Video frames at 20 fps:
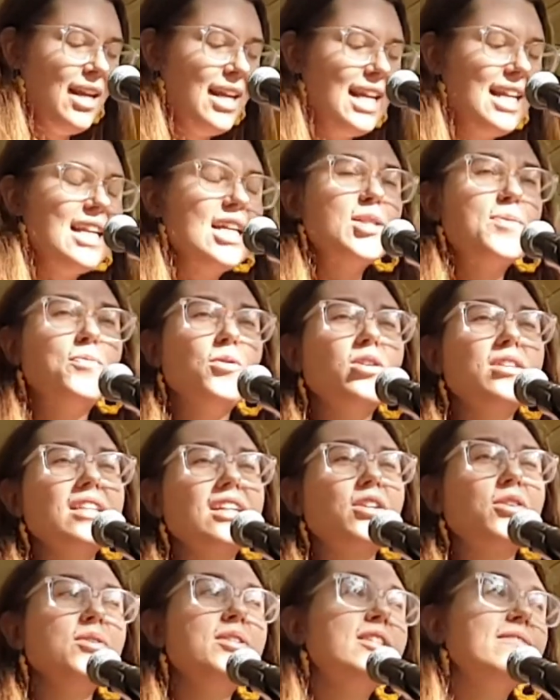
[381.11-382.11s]
In his book, The
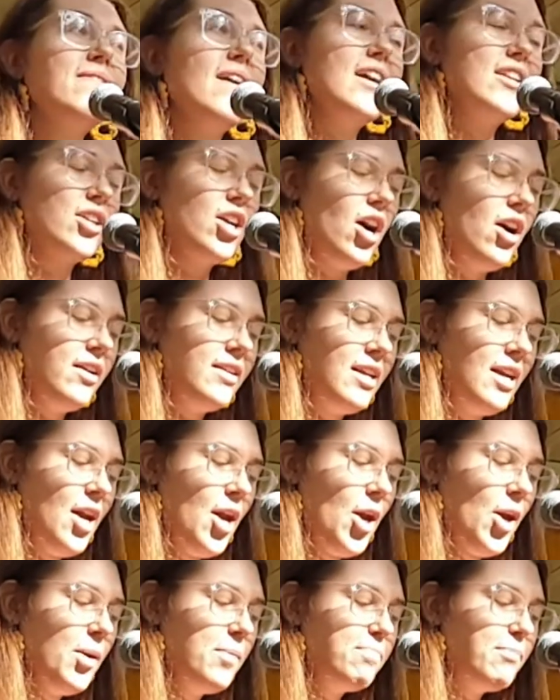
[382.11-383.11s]
Crucified God,
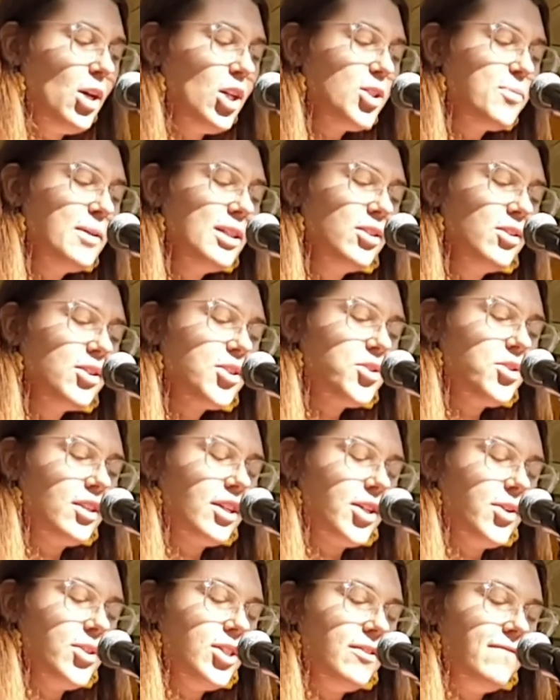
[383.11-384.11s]
Moltmann looks to the
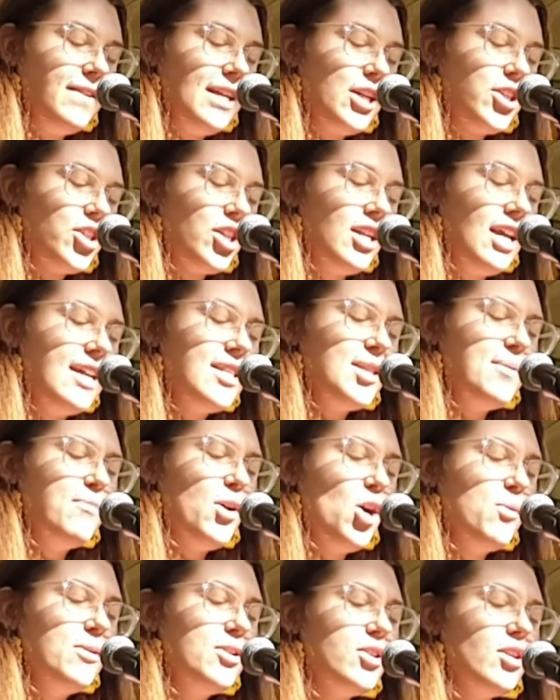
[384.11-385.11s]
crucifixion as a
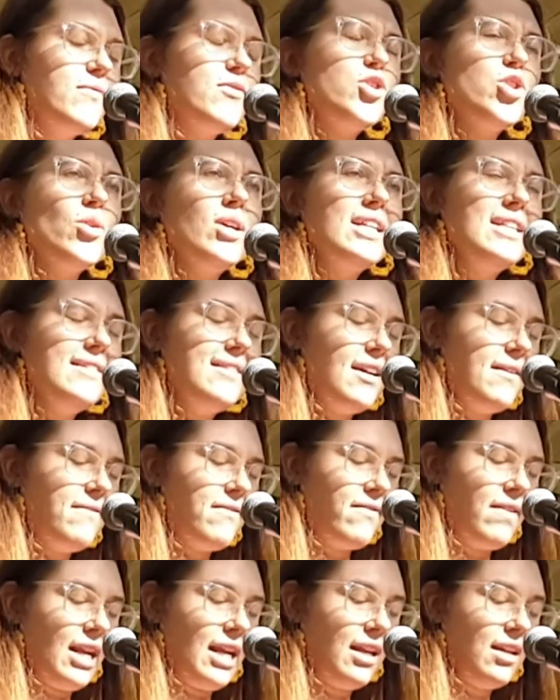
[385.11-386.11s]
moment of joy and
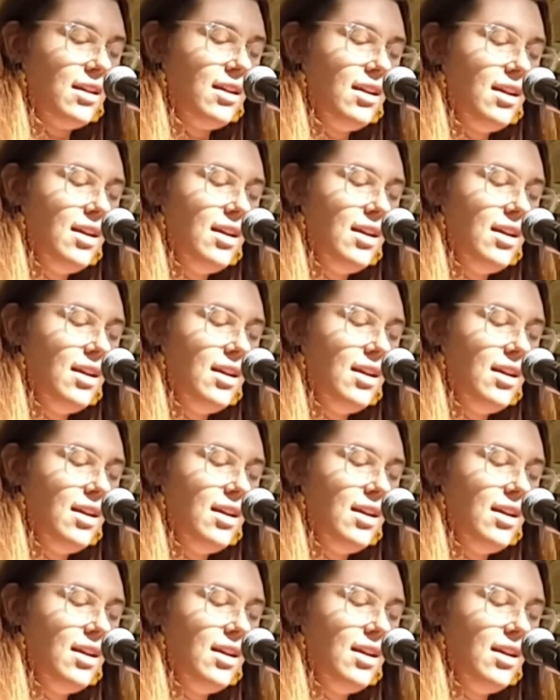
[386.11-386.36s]
suffering